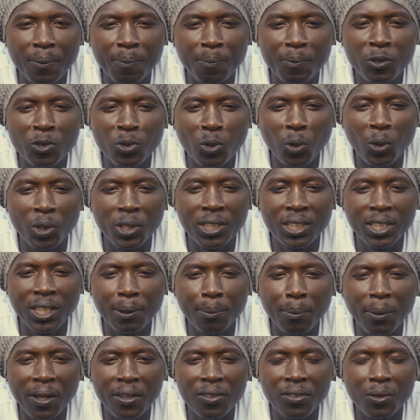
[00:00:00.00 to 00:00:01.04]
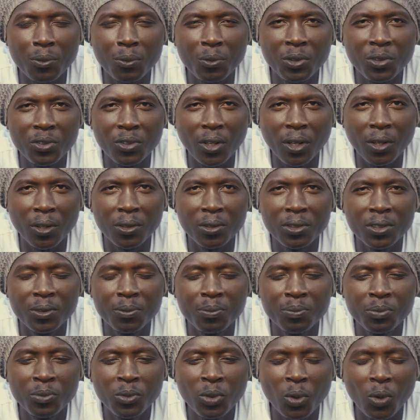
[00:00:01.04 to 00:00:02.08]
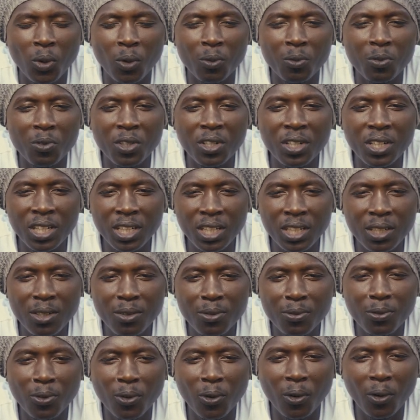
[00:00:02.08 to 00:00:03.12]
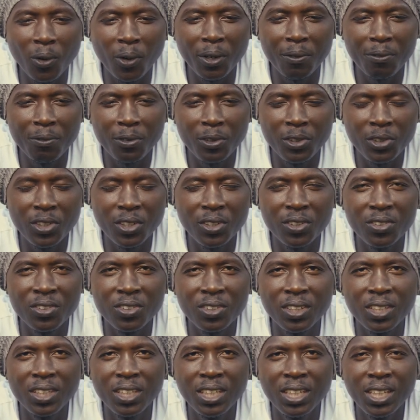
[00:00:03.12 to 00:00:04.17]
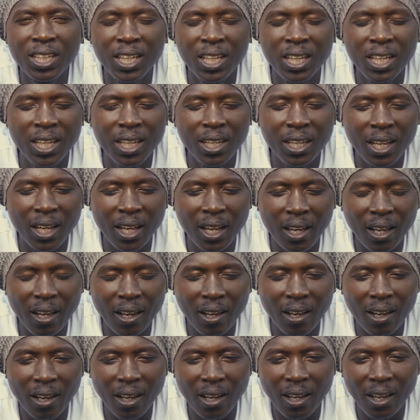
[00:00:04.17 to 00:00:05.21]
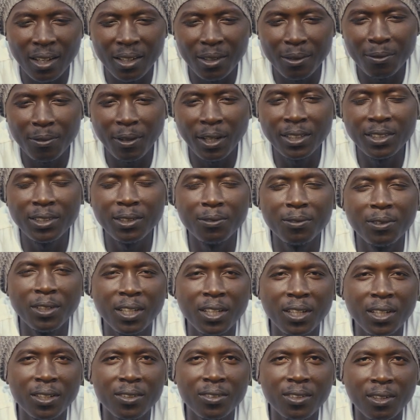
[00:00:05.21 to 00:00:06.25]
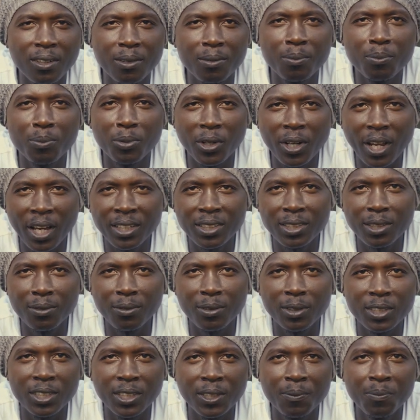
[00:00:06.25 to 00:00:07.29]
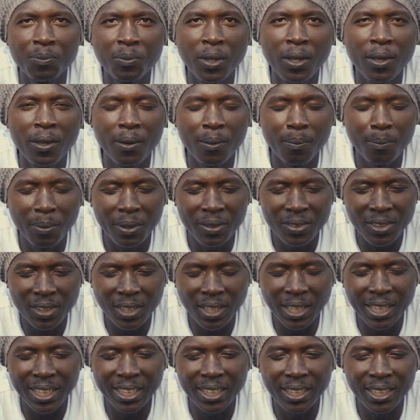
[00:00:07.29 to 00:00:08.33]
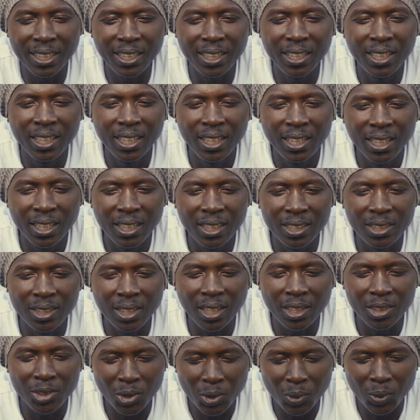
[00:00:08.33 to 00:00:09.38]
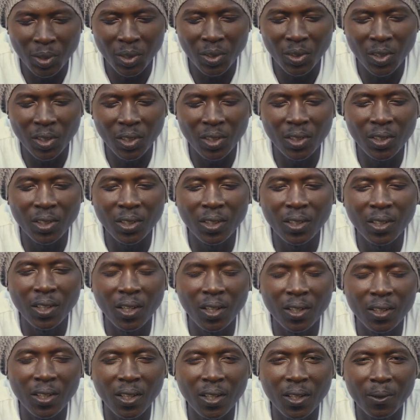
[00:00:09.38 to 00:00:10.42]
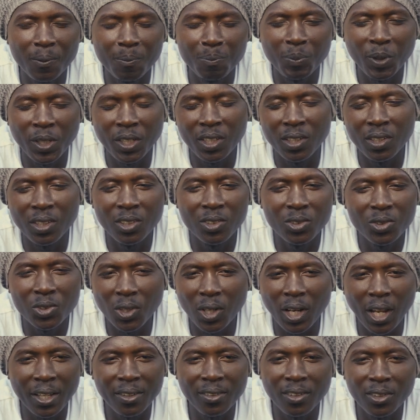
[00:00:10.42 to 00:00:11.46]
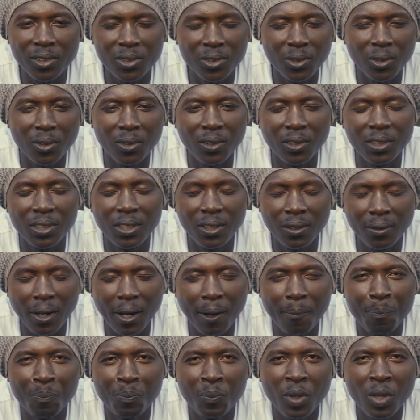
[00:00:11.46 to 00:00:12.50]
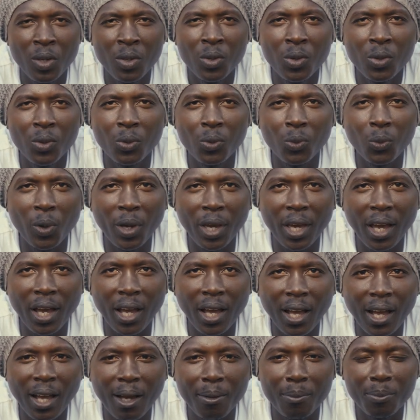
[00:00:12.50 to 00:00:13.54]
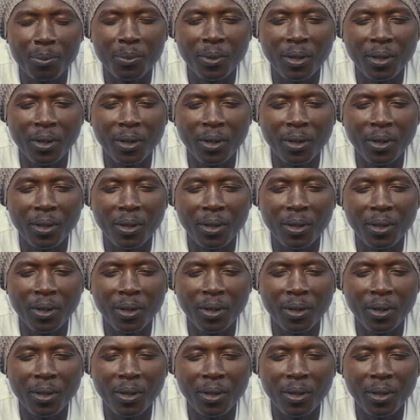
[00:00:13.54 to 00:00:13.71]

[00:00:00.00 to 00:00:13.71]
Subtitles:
So it came as a result of the need for efficiency and effectiveness and productivity. Basically, during the industrialization era, where